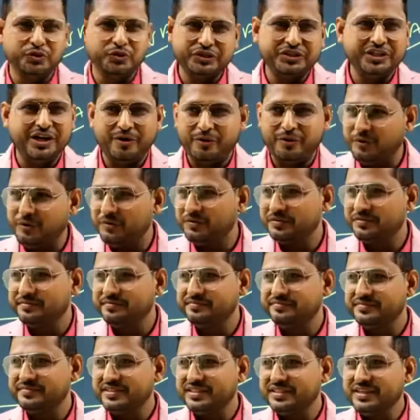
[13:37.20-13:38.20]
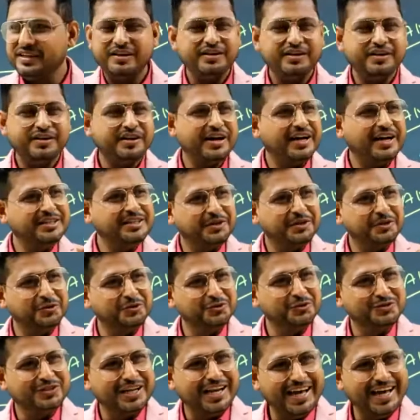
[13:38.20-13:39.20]
now. Either use
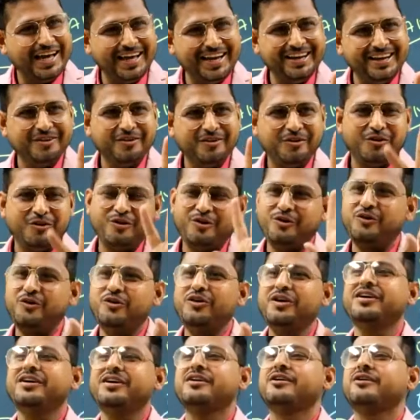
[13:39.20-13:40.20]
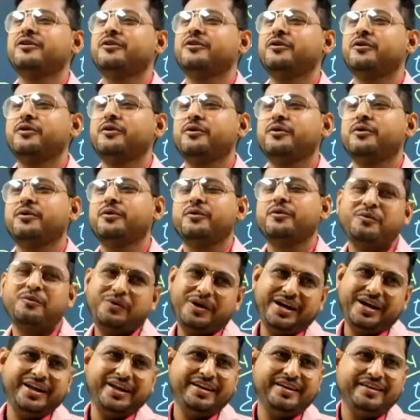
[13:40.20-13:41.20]
LAN or
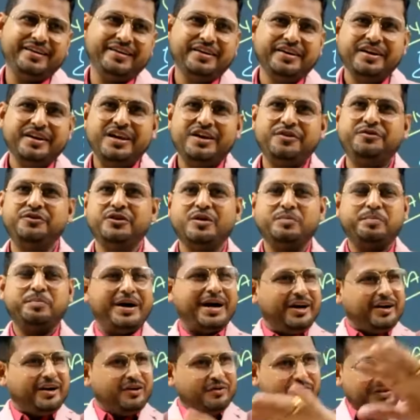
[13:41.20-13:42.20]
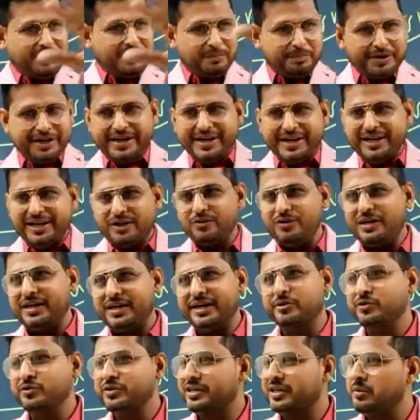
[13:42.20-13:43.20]
WAN. If you are part of company network, connect
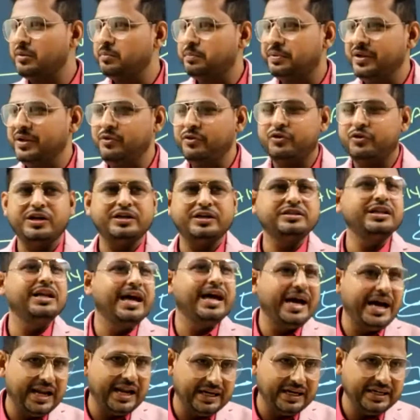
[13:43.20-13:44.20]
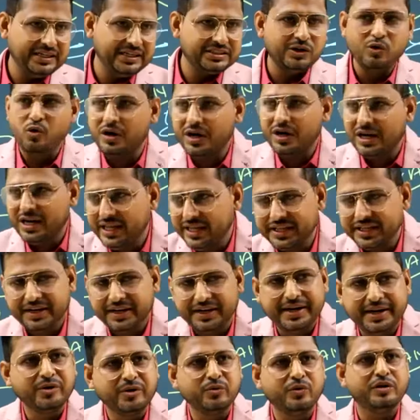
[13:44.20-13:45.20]
to the company, we call as LAN. It's the local area
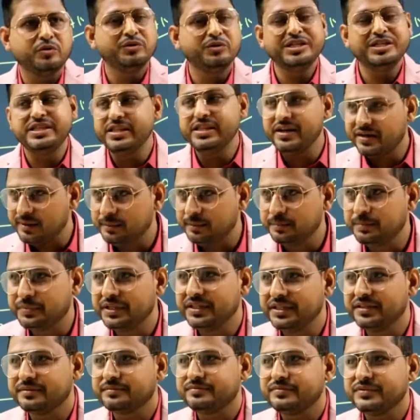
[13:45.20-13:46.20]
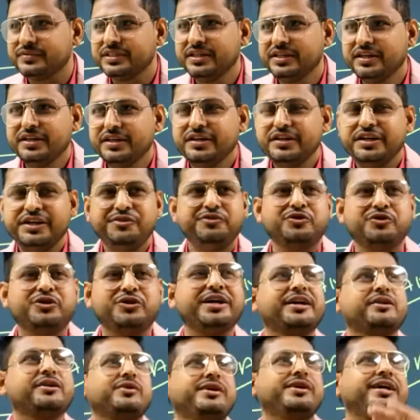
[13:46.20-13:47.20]
network within the company. If you connect
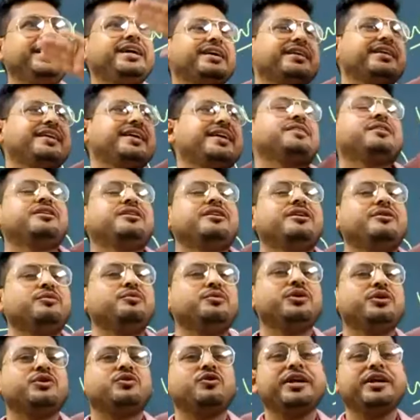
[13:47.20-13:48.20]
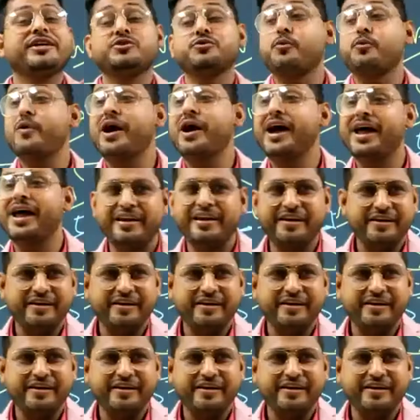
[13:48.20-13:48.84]
to the internet, we call as WAN,